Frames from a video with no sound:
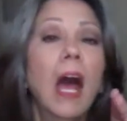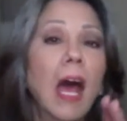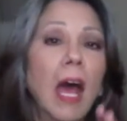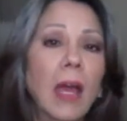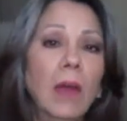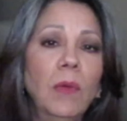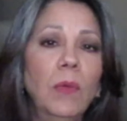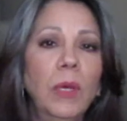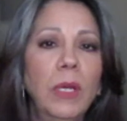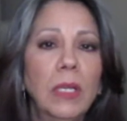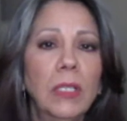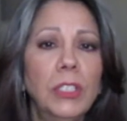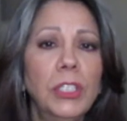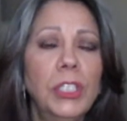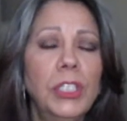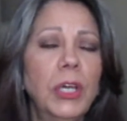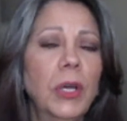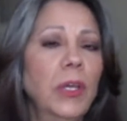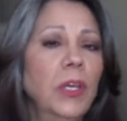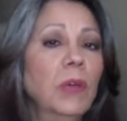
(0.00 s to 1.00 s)
I will
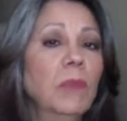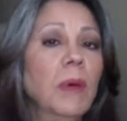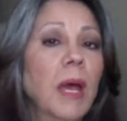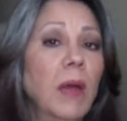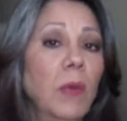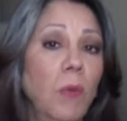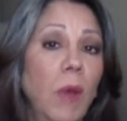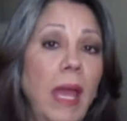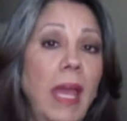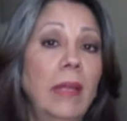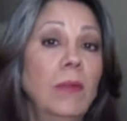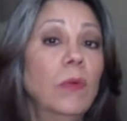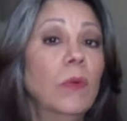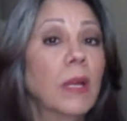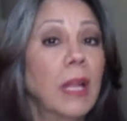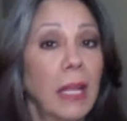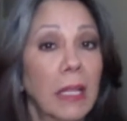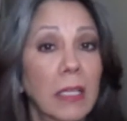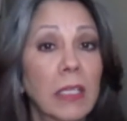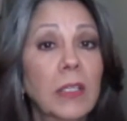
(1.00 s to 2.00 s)
show you my weight
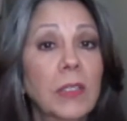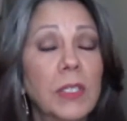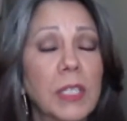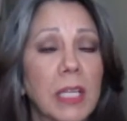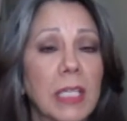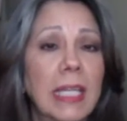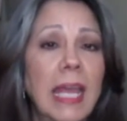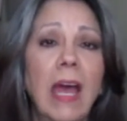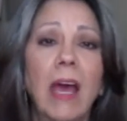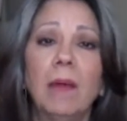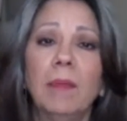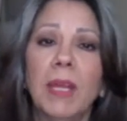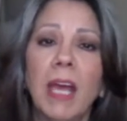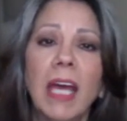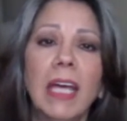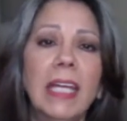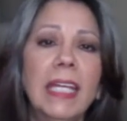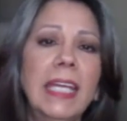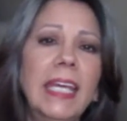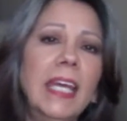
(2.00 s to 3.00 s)
when I lose it. Now, I'm
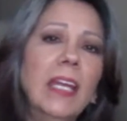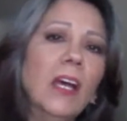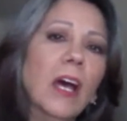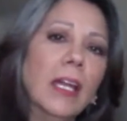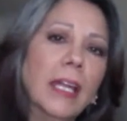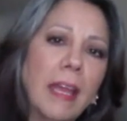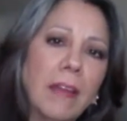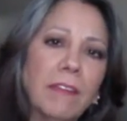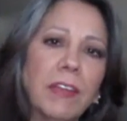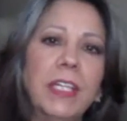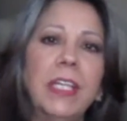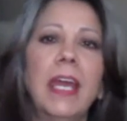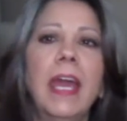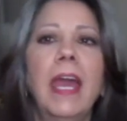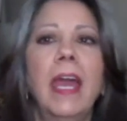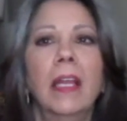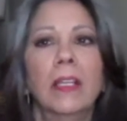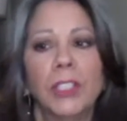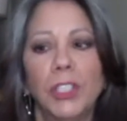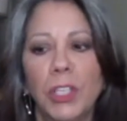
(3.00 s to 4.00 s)
not going to get on every
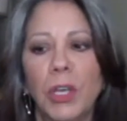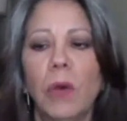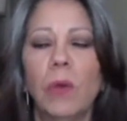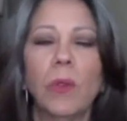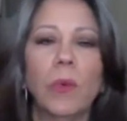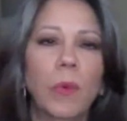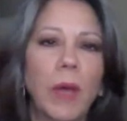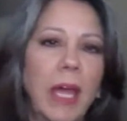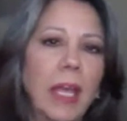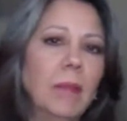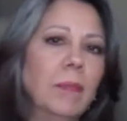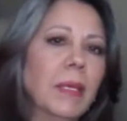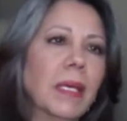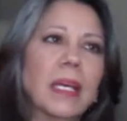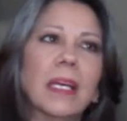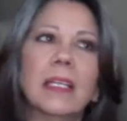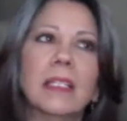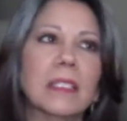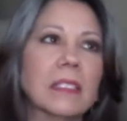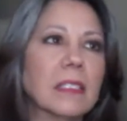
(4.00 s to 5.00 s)
day and show the weight
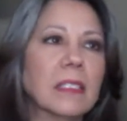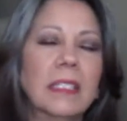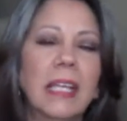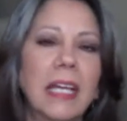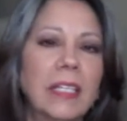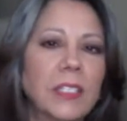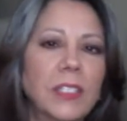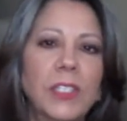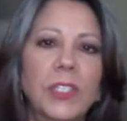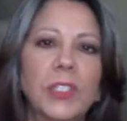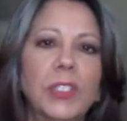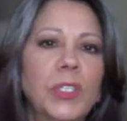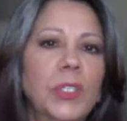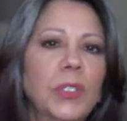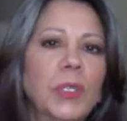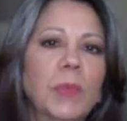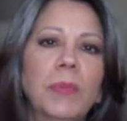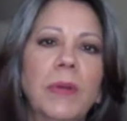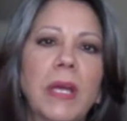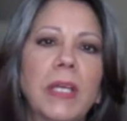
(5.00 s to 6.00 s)
because that's just
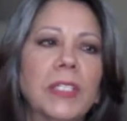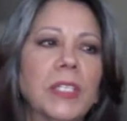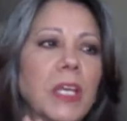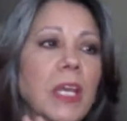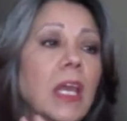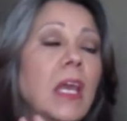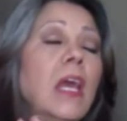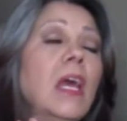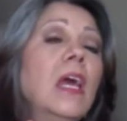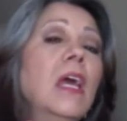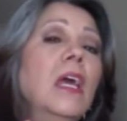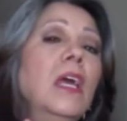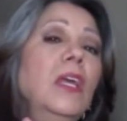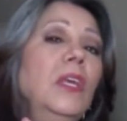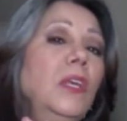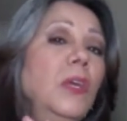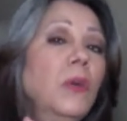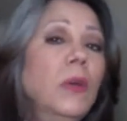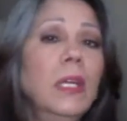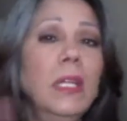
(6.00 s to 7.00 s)
too depressing.
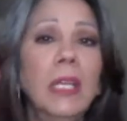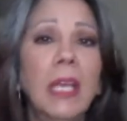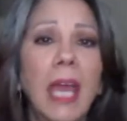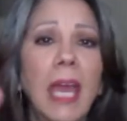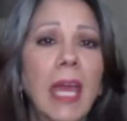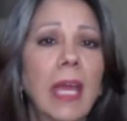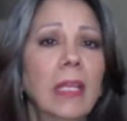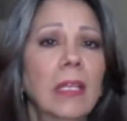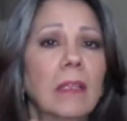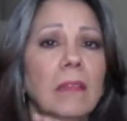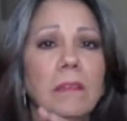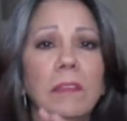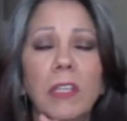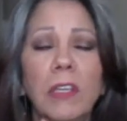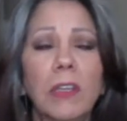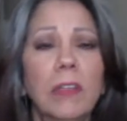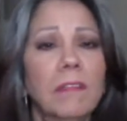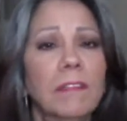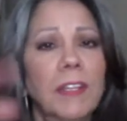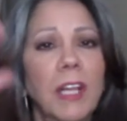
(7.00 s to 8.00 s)
You
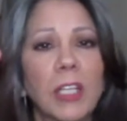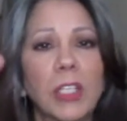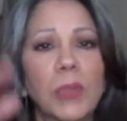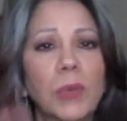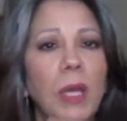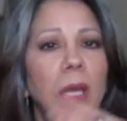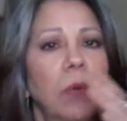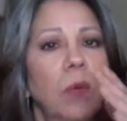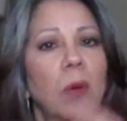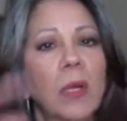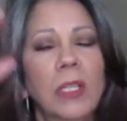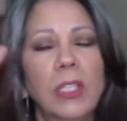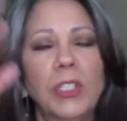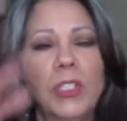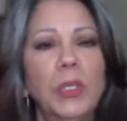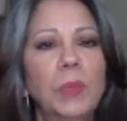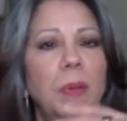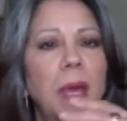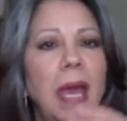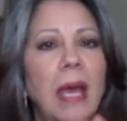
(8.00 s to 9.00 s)
can fluctuate 1 to
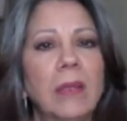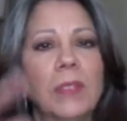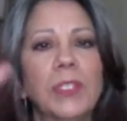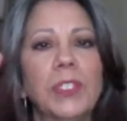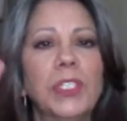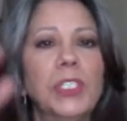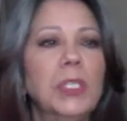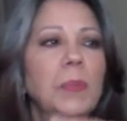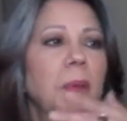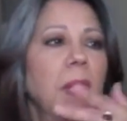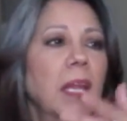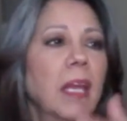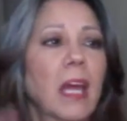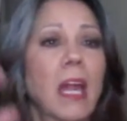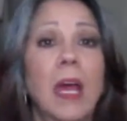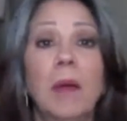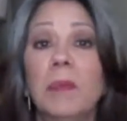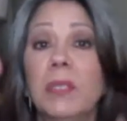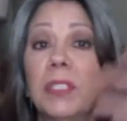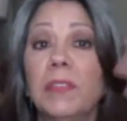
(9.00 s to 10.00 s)
2 pounds just depending
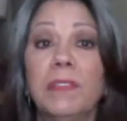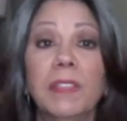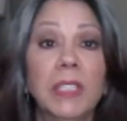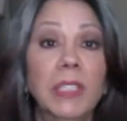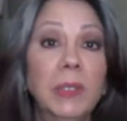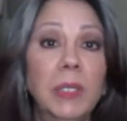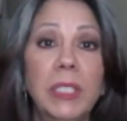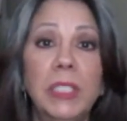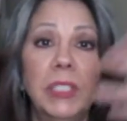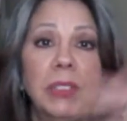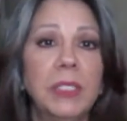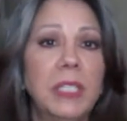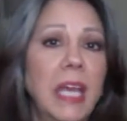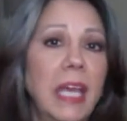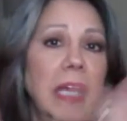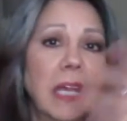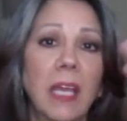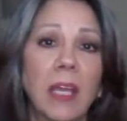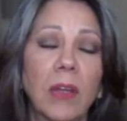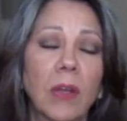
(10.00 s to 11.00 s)
on how much fluid you
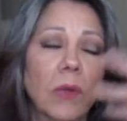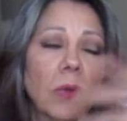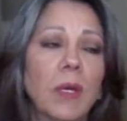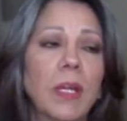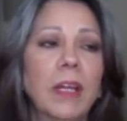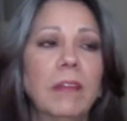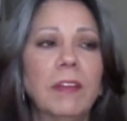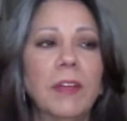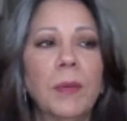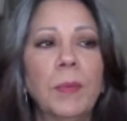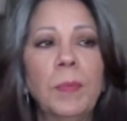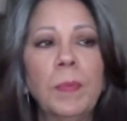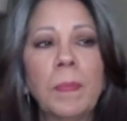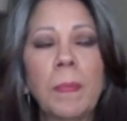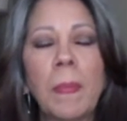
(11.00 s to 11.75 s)
take in or whatever.